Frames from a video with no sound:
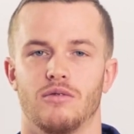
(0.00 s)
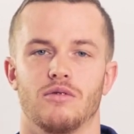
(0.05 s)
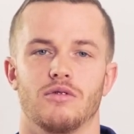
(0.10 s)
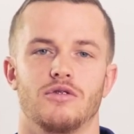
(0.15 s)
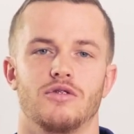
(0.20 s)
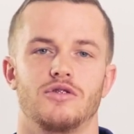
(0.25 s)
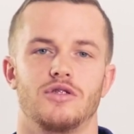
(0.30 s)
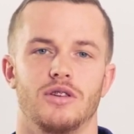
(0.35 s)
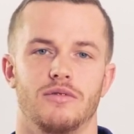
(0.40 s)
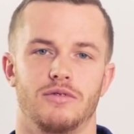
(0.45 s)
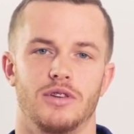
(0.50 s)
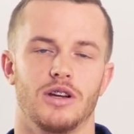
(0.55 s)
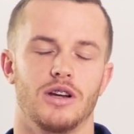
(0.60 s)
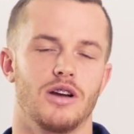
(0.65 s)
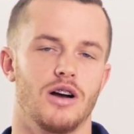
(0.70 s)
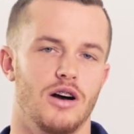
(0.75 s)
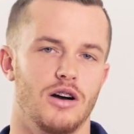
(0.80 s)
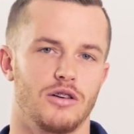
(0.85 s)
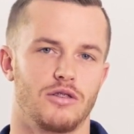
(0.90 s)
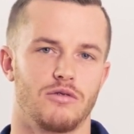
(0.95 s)
or shifted
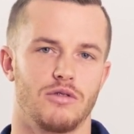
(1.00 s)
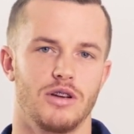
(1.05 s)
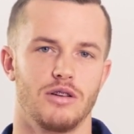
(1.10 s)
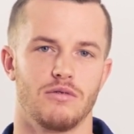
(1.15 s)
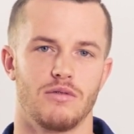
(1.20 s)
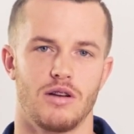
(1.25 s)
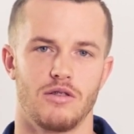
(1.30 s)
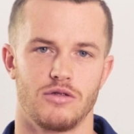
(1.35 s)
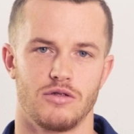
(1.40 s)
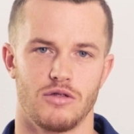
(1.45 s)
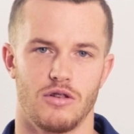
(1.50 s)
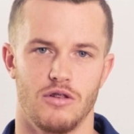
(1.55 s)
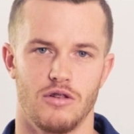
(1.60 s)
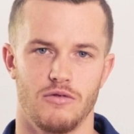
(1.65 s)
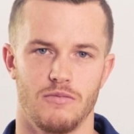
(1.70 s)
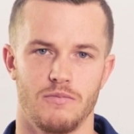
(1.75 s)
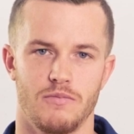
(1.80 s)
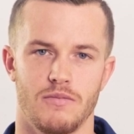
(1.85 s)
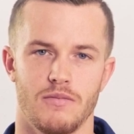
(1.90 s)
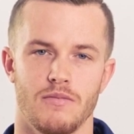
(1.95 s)
concrete around your
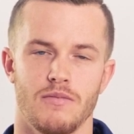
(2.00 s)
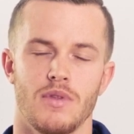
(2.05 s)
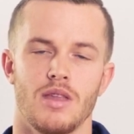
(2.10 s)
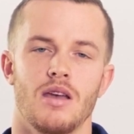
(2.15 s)
home.